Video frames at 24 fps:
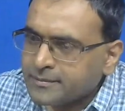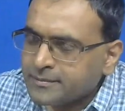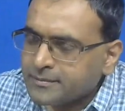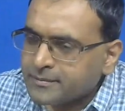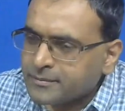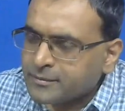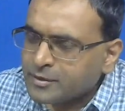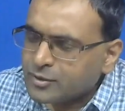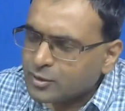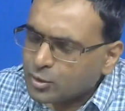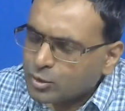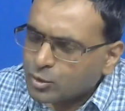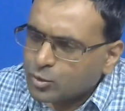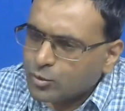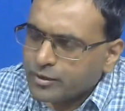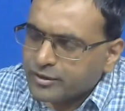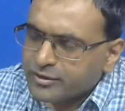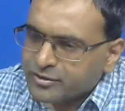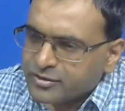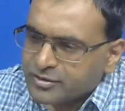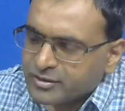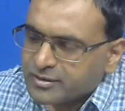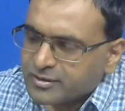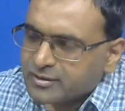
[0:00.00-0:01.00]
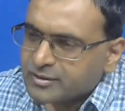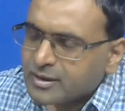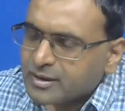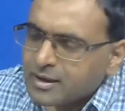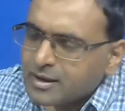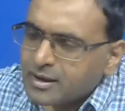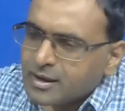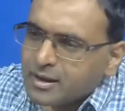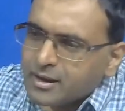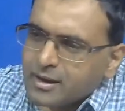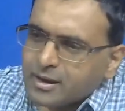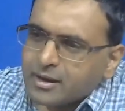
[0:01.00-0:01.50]
good question.
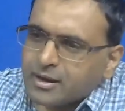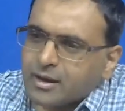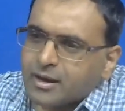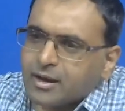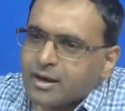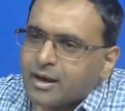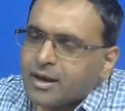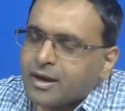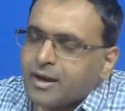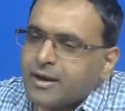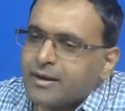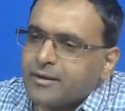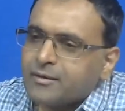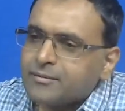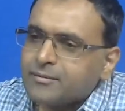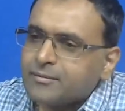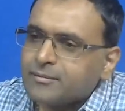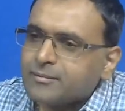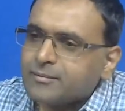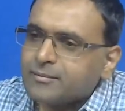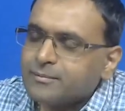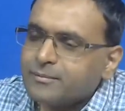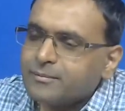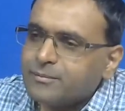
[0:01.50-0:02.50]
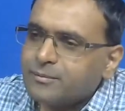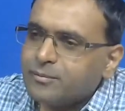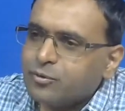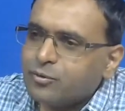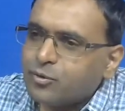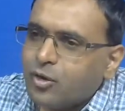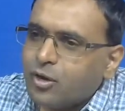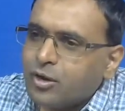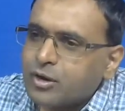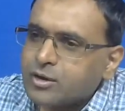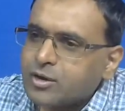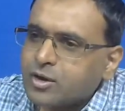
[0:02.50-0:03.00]

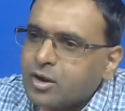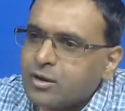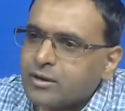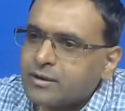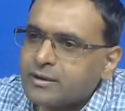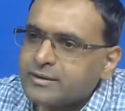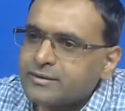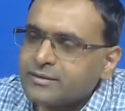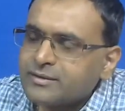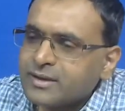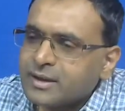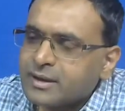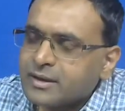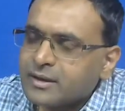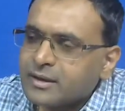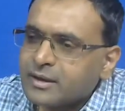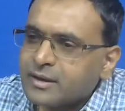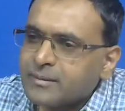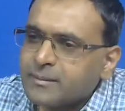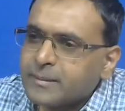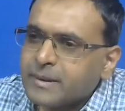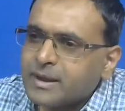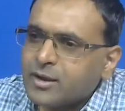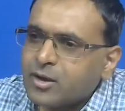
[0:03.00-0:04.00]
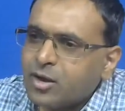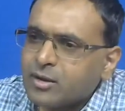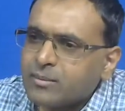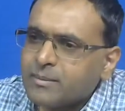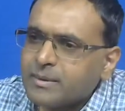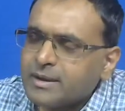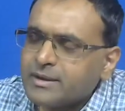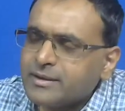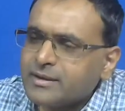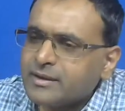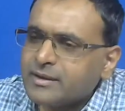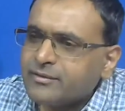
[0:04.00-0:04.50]
Fault tolerance, and I mean,
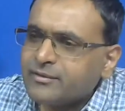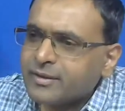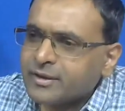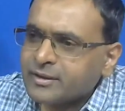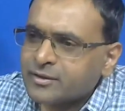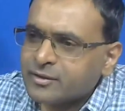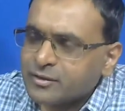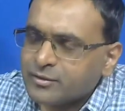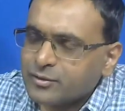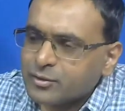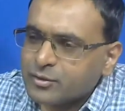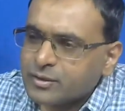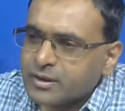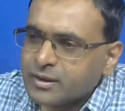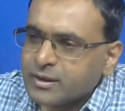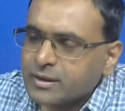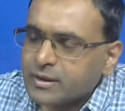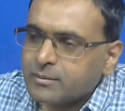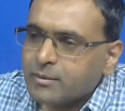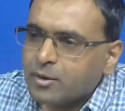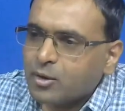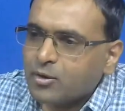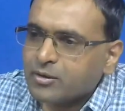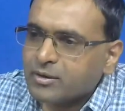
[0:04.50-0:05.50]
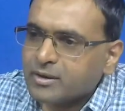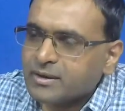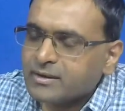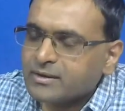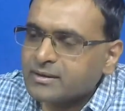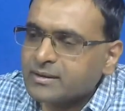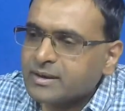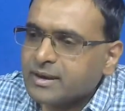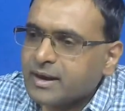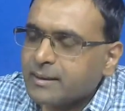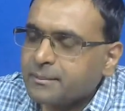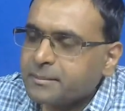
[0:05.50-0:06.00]
normally defects, if you think about it,
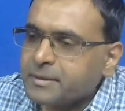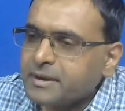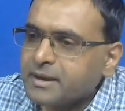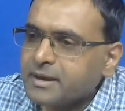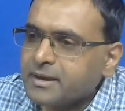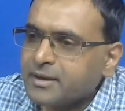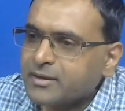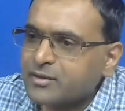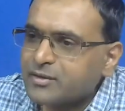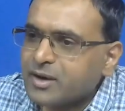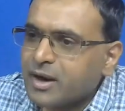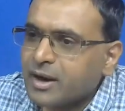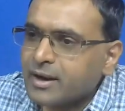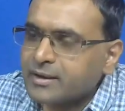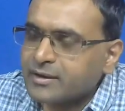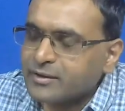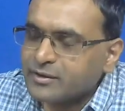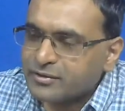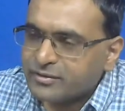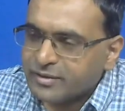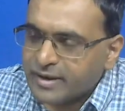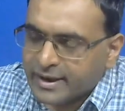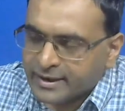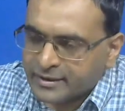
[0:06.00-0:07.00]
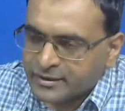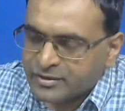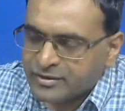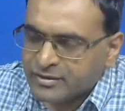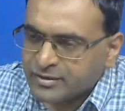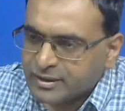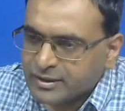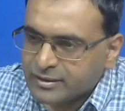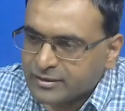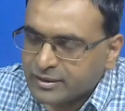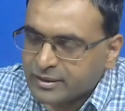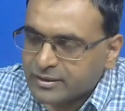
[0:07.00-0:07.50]
they appear as
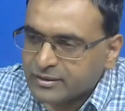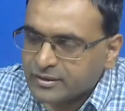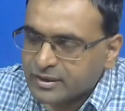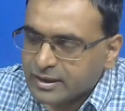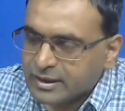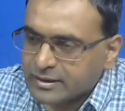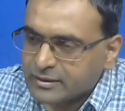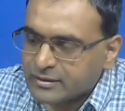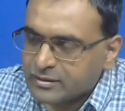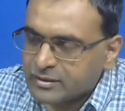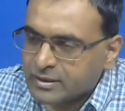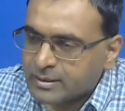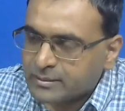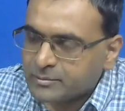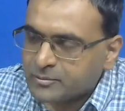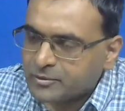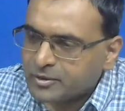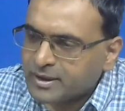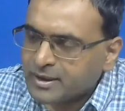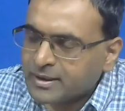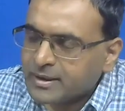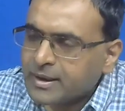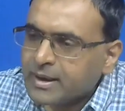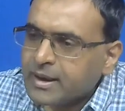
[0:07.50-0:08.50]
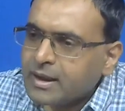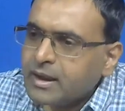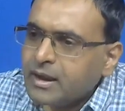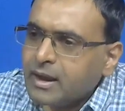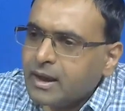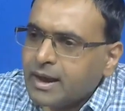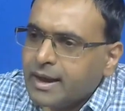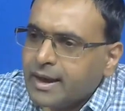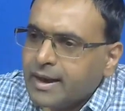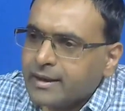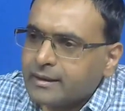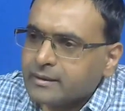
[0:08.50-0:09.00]
artifacts in some way.
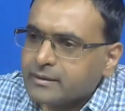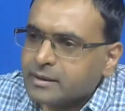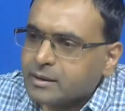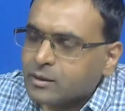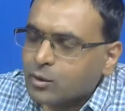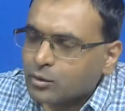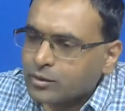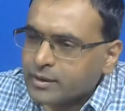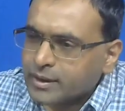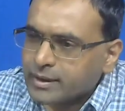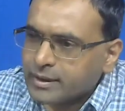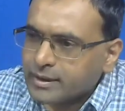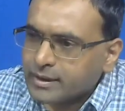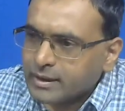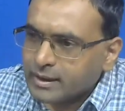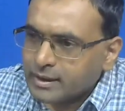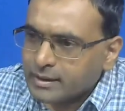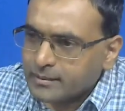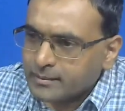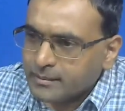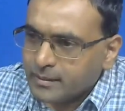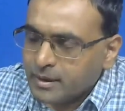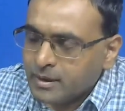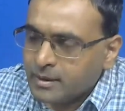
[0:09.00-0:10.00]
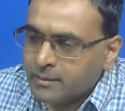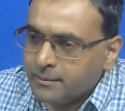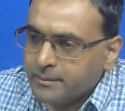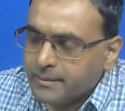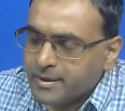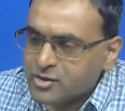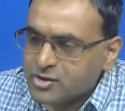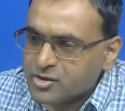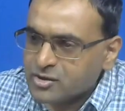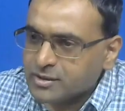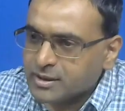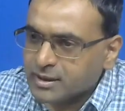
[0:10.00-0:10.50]
And the rotatory
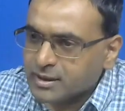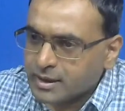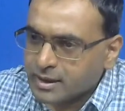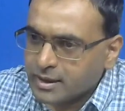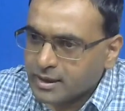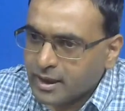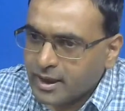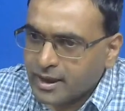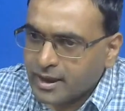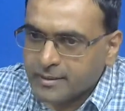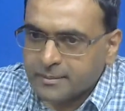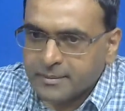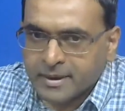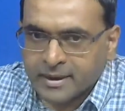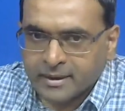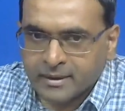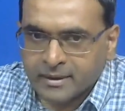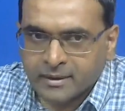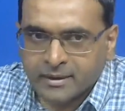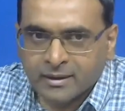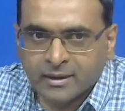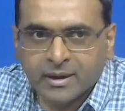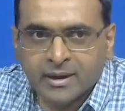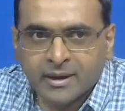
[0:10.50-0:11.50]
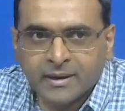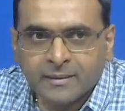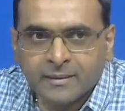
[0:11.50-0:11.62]
machinery, I mean,